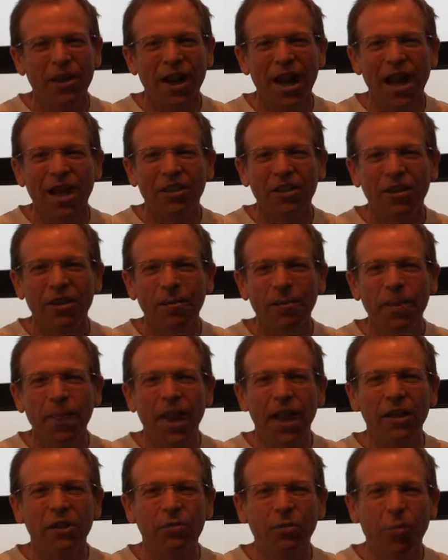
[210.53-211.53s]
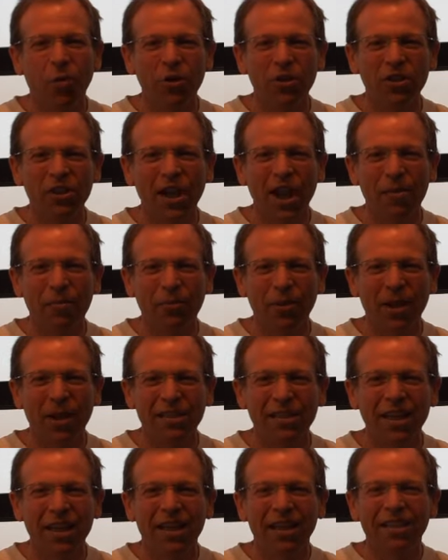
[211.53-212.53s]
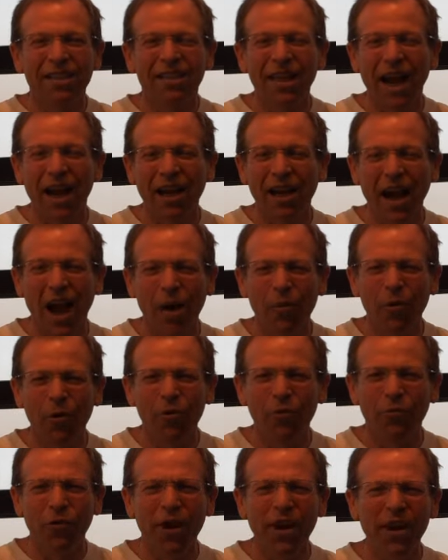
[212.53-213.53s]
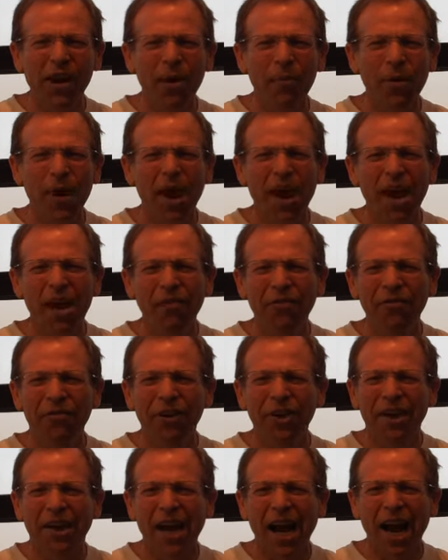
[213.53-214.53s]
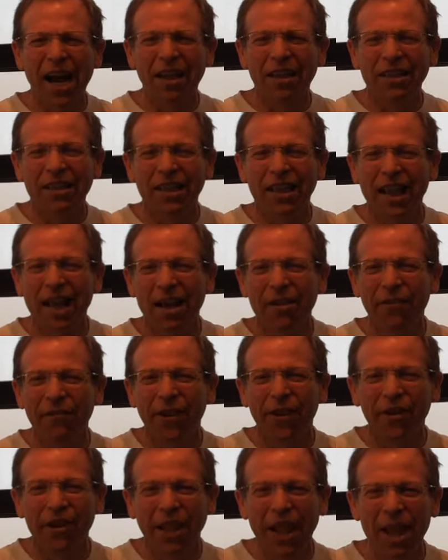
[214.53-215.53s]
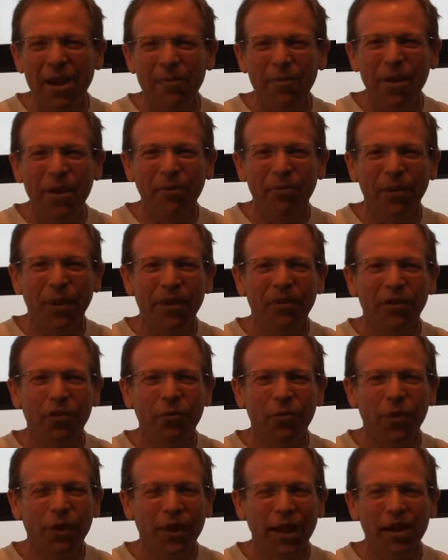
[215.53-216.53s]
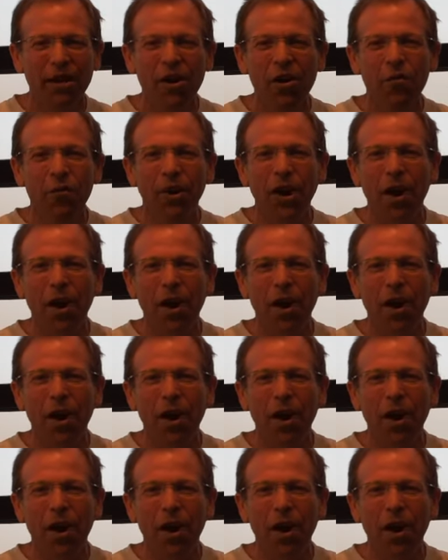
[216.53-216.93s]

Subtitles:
and action at SportsChatPlace.com, where we've written up every college and NFL game being played this weekend.